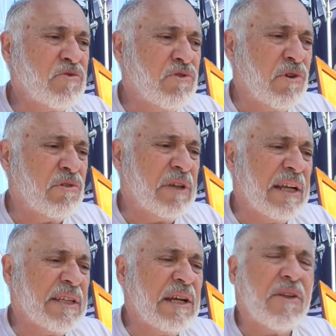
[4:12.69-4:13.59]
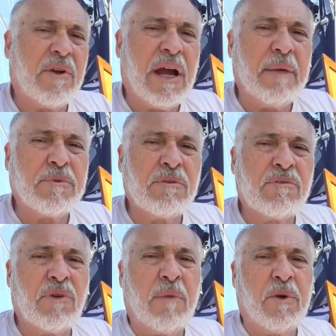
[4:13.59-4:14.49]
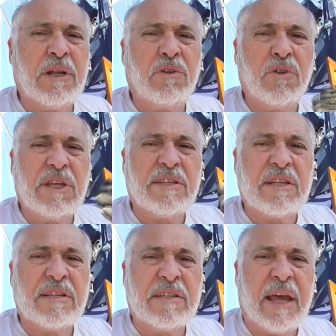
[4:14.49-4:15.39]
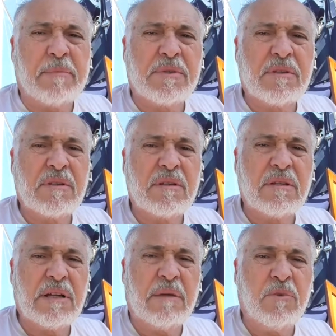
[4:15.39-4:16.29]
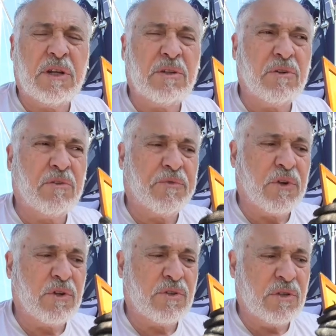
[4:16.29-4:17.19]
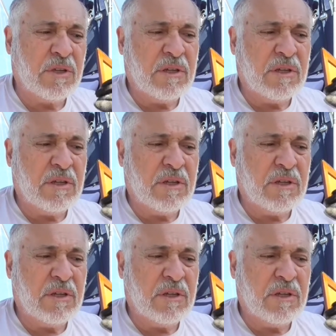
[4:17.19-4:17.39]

So that's another option. So I'm going to do this in steps. I'm going to do first,